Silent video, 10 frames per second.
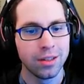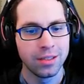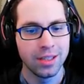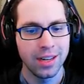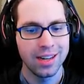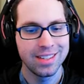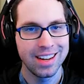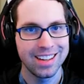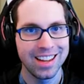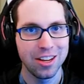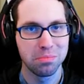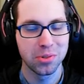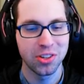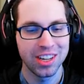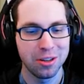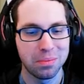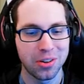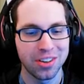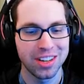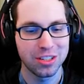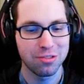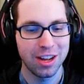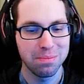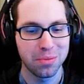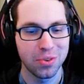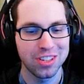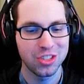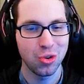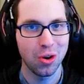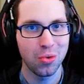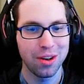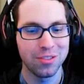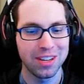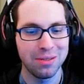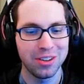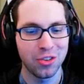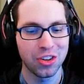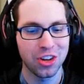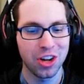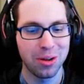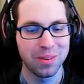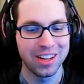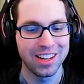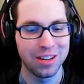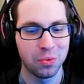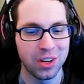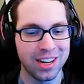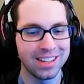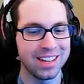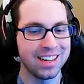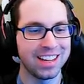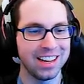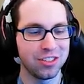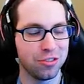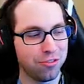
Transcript: Didn't I dedicate a birdie and a par? That's five points. You all will have to let me know in a comment on so what far, I dedicated so, so,